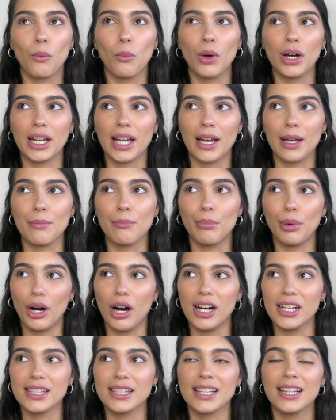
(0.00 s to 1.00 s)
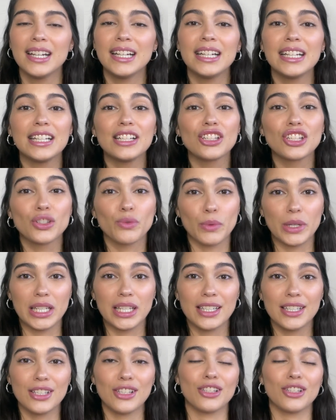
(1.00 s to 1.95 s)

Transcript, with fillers: what I bought in Sweden.